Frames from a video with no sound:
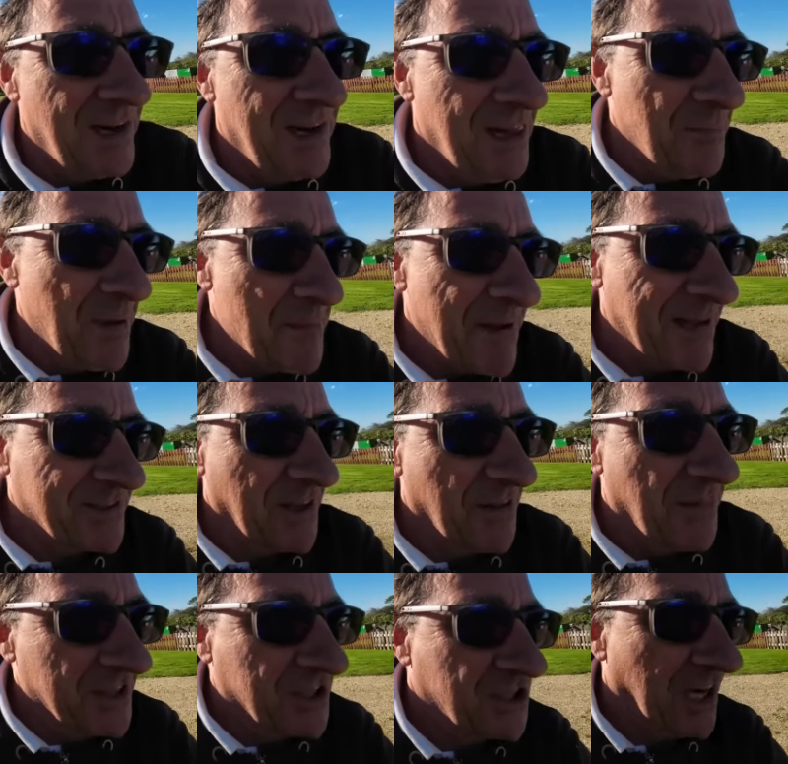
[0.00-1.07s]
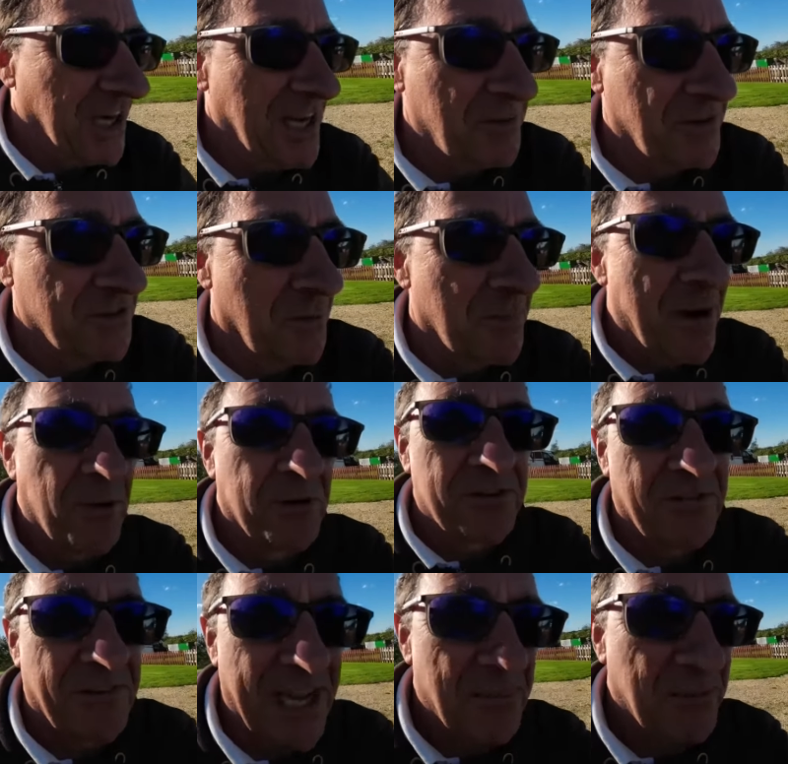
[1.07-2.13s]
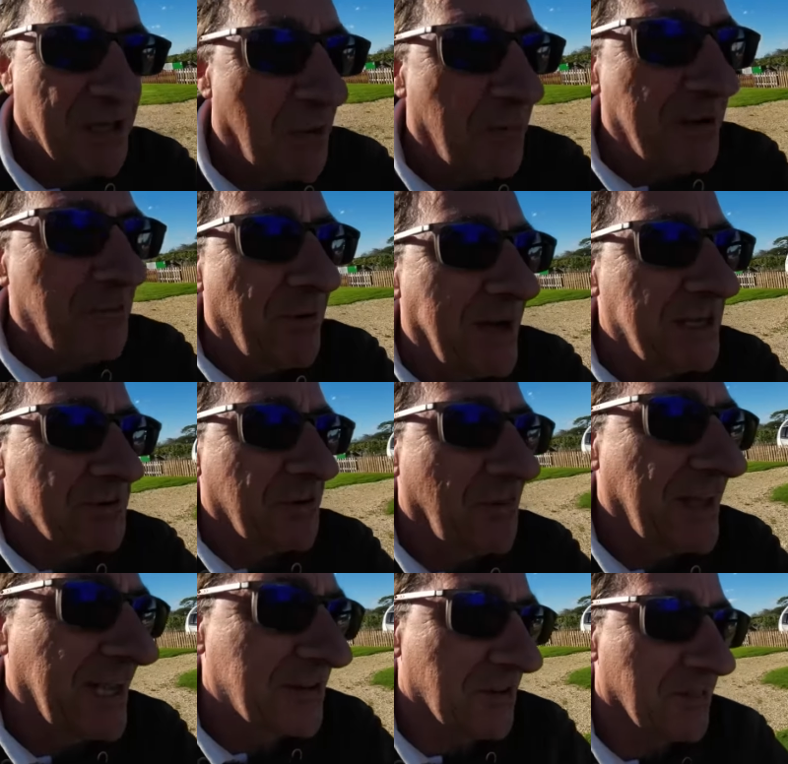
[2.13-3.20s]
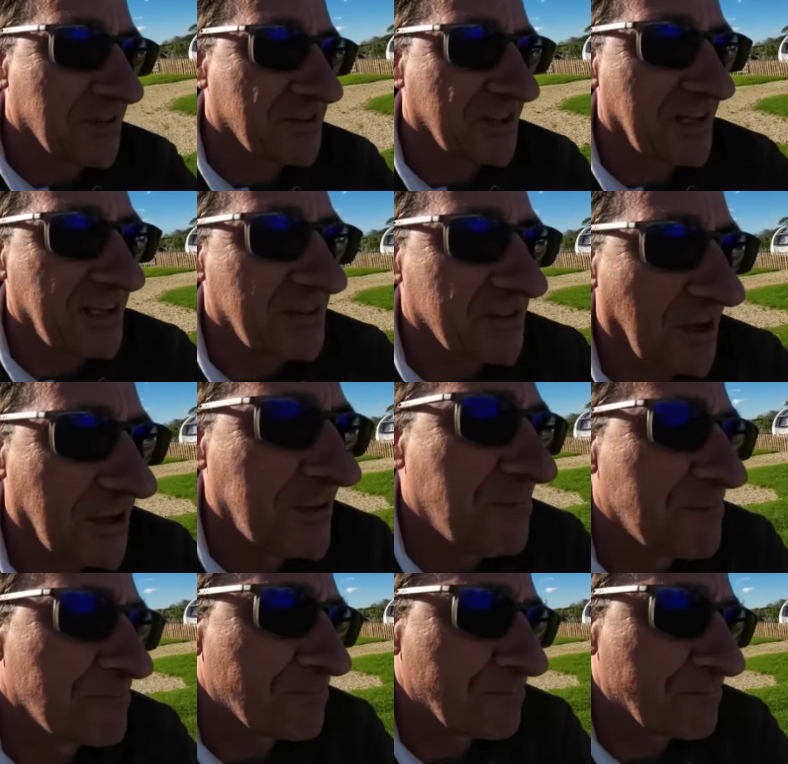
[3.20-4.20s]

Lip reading: a little bit better this year because the mowers have kept going right till the end of the season.